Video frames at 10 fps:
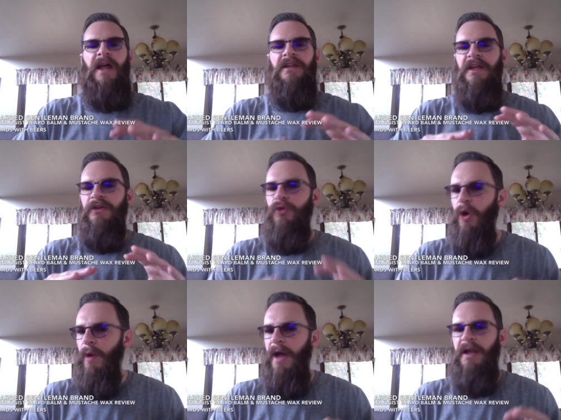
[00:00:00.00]
I let it
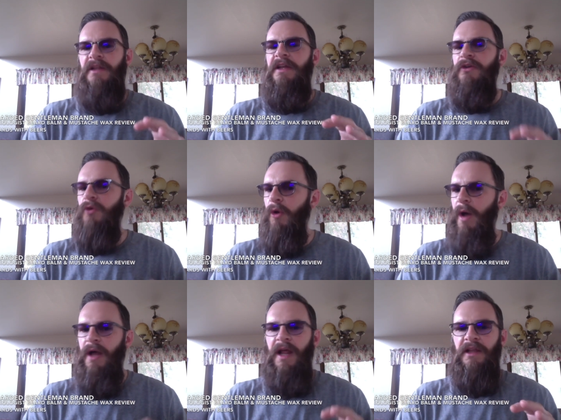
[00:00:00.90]
grow out, I let it grow
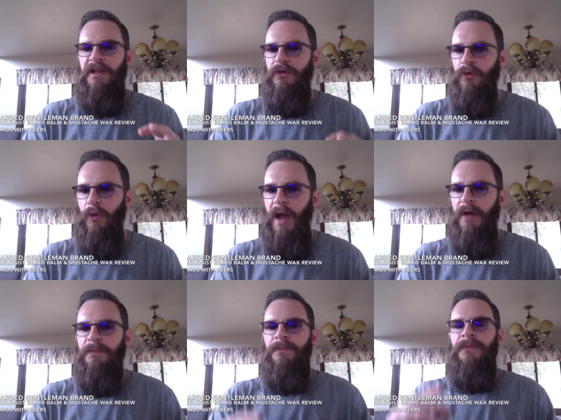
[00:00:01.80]
out, I let it grow
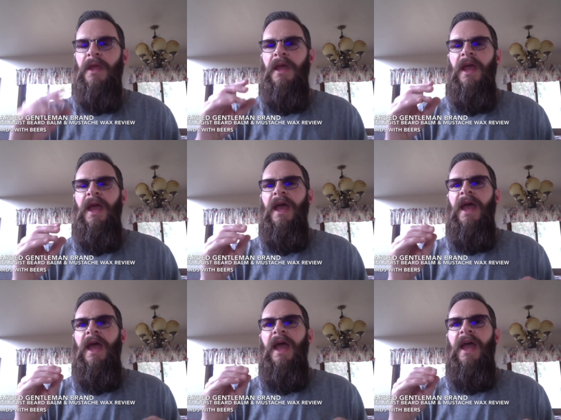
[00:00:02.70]
out.
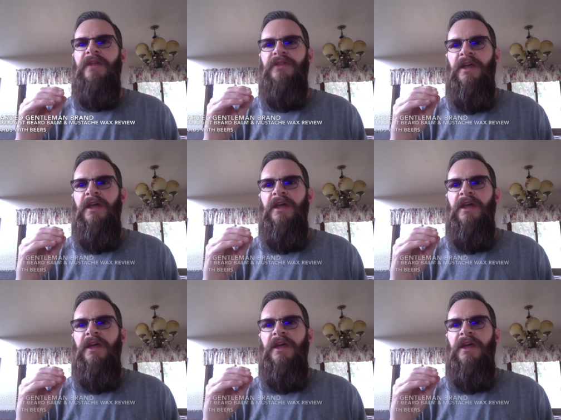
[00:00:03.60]
And